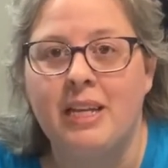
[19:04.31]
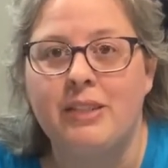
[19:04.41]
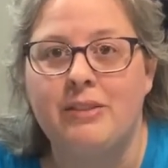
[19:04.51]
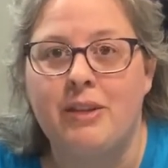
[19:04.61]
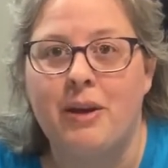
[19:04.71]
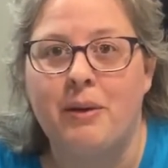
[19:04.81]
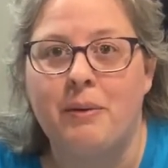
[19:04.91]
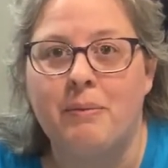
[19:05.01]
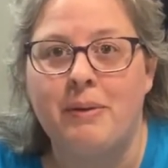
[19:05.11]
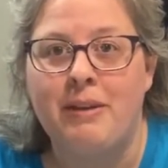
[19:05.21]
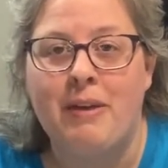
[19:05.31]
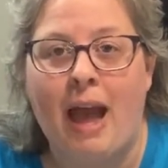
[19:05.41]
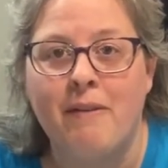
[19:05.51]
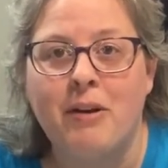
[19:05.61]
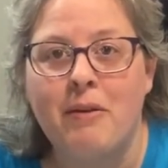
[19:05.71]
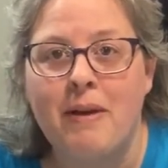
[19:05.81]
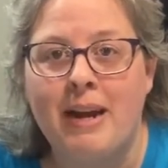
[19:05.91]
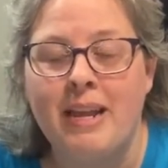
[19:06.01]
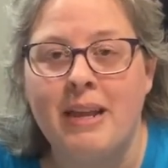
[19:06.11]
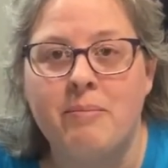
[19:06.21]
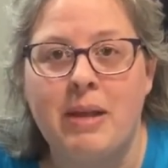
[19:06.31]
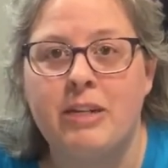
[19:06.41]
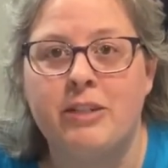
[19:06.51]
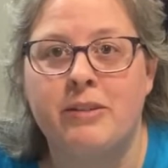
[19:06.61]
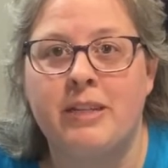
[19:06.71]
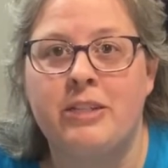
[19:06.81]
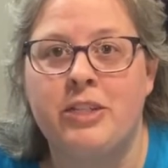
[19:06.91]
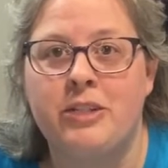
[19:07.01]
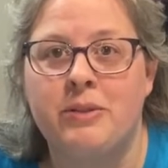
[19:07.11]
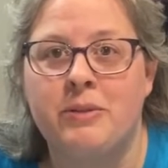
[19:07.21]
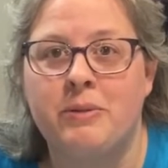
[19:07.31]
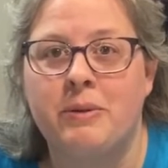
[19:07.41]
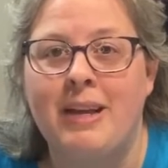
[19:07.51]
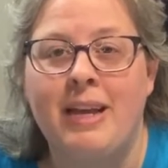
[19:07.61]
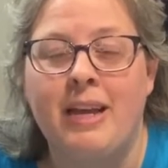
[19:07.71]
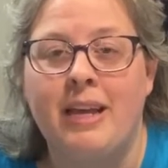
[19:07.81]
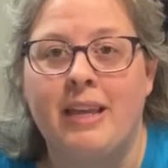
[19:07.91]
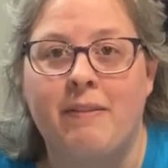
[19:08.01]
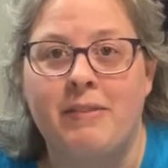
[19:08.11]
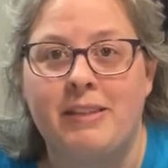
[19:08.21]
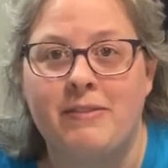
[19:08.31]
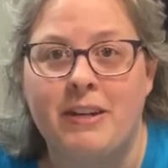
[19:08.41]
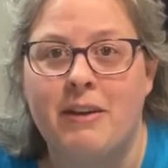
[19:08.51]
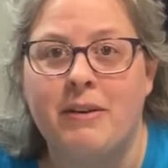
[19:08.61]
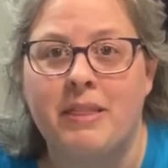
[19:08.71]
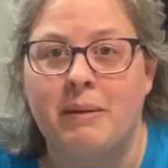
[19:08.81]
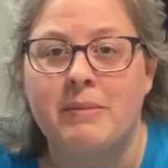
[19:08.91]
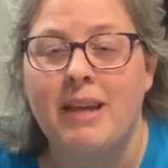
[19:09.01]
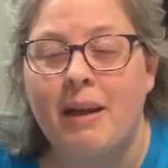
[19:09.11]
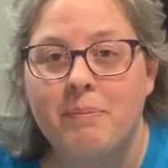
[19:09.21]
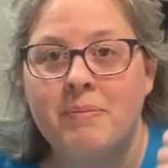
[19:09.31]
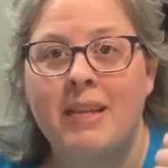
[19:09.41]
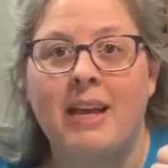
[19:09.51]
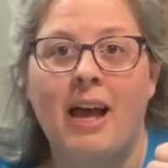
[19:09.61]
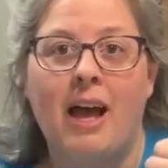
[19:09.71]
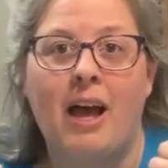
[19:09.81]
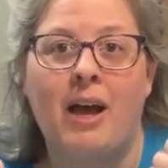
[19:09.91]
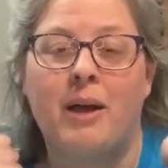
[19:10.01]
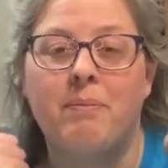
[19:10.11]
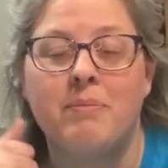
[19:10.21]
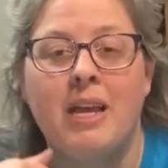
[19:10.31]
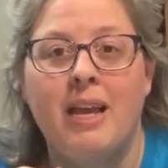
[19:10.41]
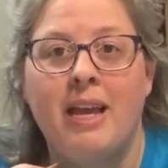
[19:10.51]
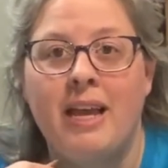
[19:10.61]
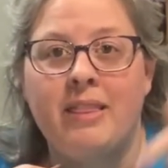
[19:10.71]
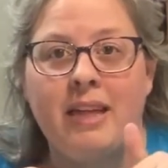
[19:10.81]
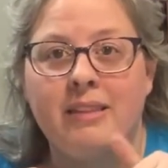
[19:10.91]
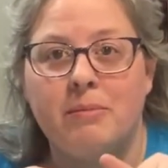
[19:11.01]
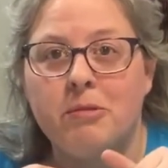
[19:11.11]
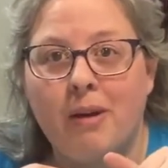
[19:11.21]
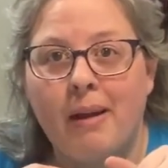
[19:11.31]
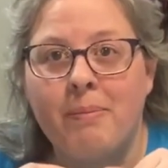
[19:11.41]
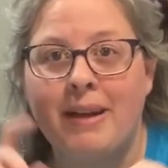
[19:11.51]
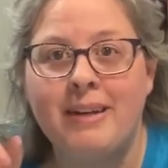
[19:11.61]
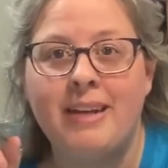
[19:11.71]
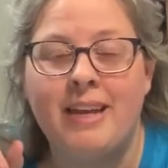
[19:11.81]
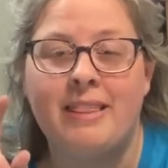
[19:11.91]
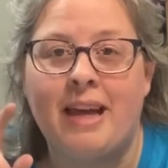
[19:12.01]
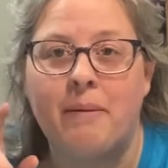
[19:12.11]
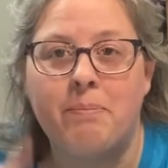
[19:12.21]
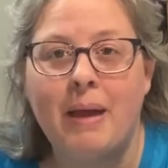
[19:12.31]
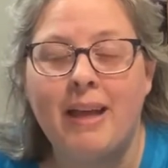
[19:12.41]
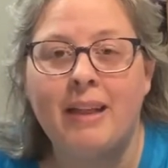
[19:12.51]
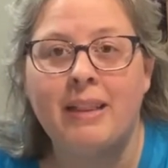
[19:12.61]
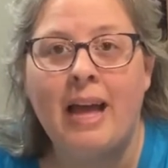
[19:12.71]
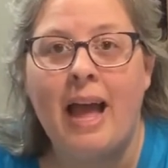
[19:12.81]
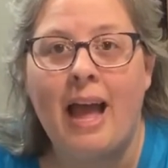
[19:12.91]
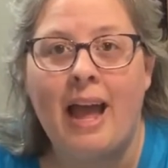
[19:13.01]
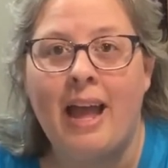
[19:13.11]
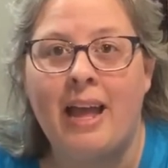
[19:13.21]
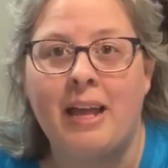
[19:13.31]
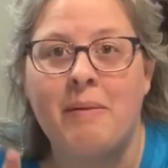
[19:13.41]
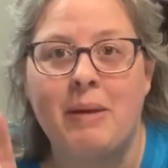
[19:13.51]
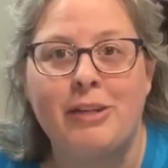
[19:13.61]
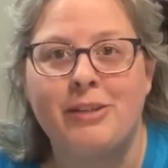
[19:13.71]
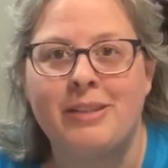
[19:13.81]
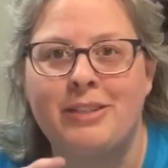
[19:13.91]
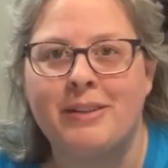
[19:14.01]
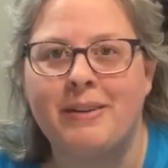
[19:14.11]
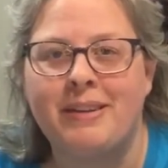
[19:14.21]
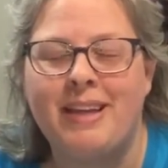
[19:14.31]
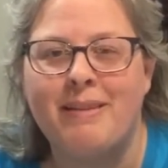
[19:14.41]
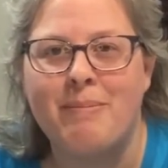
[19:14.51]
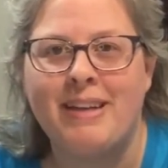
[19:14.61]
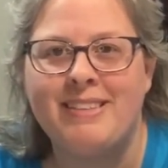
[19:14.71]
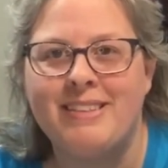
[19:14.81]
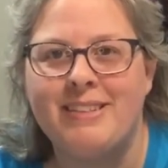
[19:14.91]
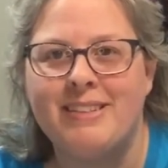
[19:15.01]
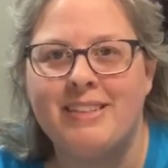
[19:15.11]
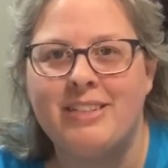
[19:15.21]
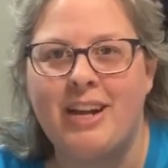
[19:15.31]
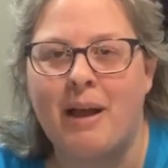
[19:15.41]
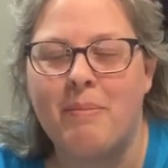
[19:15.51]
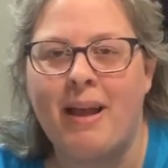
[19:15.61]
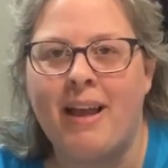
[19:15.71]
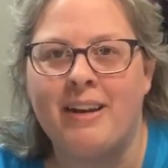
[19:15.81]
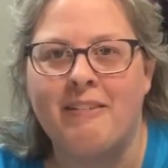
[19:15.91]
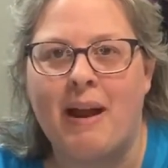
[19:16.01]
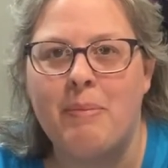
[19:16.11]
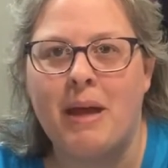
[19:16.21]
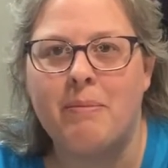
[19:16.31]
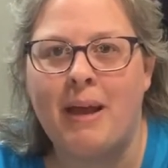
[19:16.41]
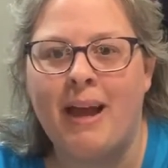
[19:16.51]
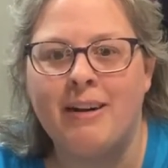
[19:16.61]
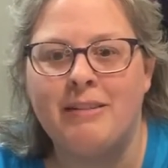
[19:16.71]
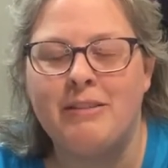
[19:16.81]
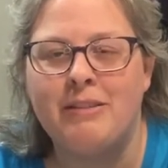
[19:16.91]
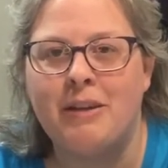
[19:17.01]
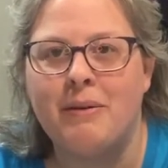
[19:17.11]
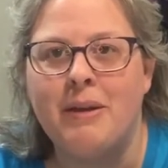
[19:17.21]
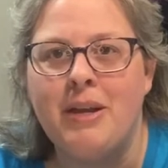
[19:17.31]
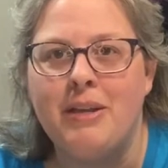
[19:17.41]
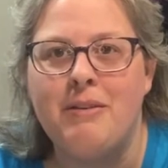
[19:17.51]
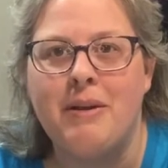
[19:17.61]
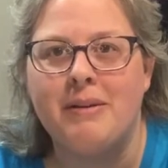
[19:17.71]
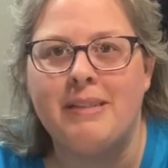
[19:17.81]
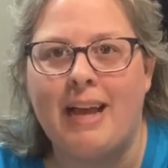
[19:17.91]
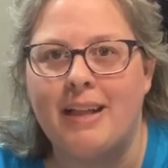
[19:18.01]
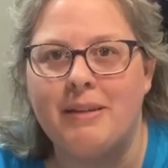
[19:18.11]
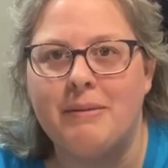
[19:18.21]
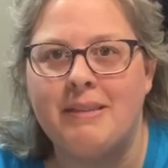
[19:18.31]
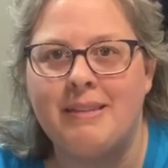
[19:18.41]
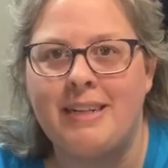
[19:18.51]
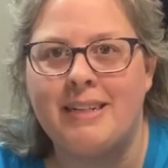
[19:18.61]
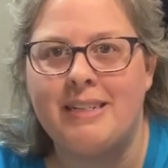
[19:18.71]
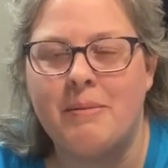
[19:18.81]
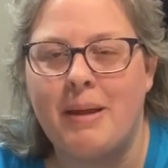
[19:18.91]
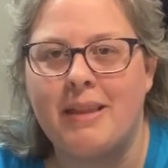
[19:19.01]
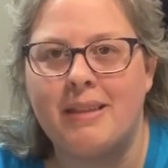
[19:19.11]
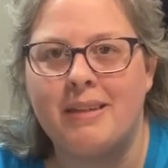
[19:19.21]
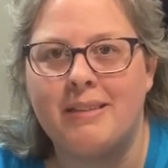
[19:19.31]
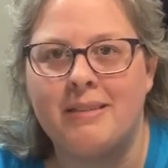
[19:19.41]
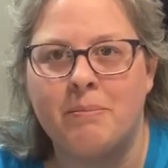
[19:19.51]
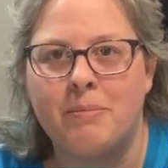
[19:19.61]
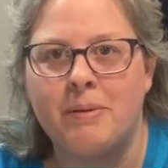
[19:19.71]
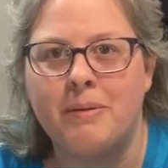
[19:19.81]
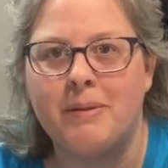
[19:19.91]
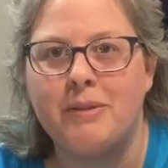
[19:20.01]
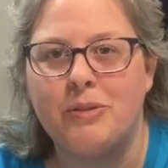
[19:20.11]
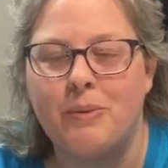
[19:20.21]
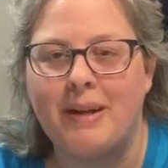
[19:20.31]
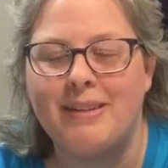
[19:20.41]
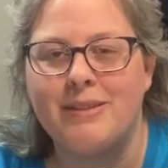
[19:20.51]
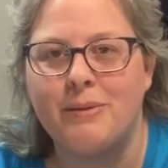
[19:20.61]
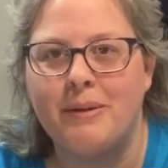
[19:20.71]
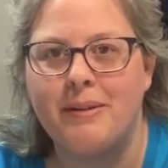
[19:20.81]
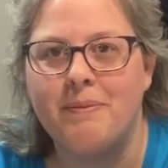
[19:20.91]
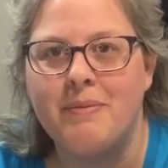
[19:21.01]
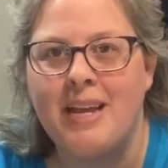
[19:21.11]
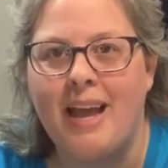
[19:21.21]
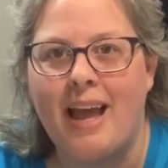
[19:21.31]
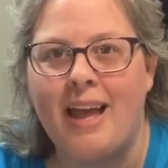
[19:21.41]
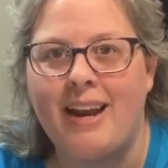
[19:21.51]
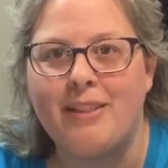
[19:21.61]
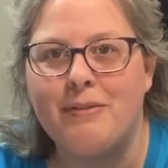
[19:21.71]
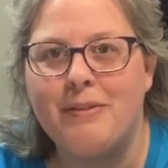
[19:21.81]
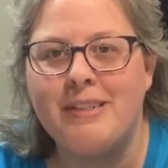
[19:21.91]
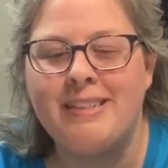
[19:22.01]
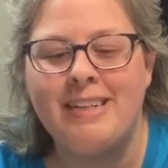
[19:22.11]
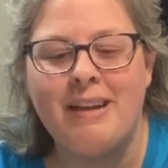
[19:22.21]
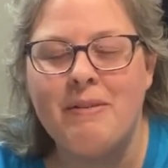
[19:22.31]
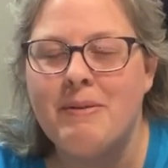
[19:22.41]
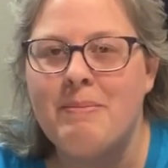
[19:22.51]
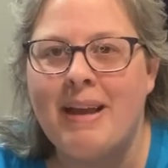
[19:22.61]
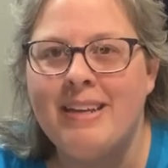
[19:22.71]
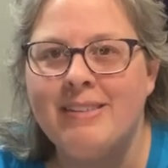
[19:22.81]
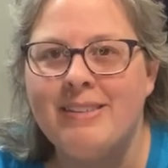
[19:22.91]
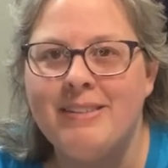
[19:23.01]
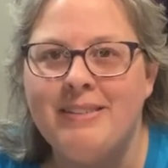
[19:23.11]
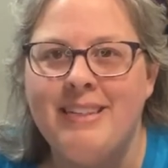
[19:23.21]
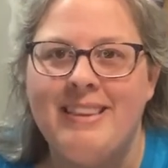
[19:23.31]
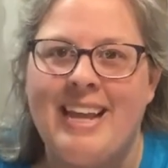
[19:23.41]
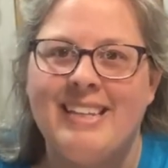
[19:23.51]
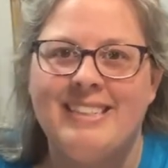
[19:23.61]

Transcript: So if you haven't already, make sure that you give this video a thumbs up, hit that subscribe button, hit that bell, and make sure that you go to my Etsy shop and grab that pattern so you know exactly what's needed to make the simple squares quilt. And I look forward to seeing everyone back here soon. Thanks.